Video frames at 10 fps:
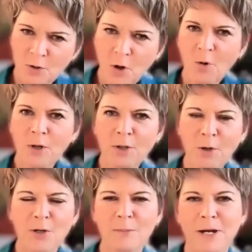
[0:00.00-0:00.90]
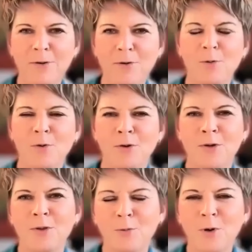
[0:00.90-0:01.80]
go and learn about the
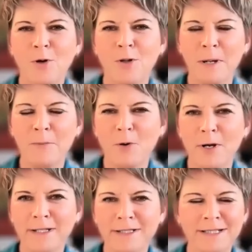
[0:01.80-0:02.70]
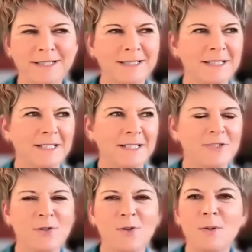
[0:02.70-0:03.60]
world, my boy. And
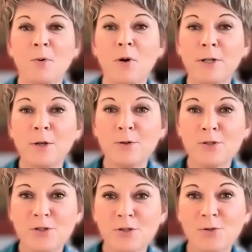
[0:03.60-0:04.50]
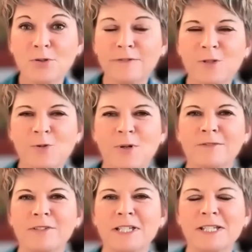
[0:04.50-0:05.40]
so the boy goes to school for
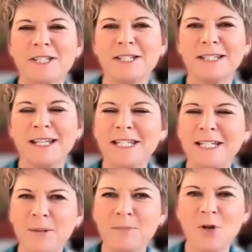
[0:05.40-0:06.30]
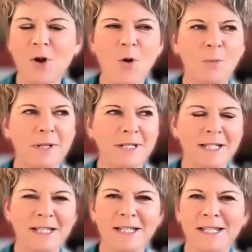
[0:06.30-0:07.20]
12 years and he comes home and
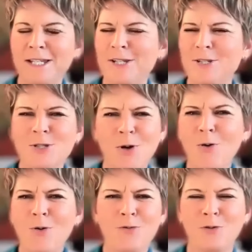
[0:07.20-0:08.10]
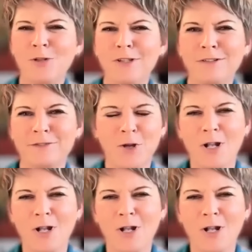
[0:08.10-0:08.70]
he's so full of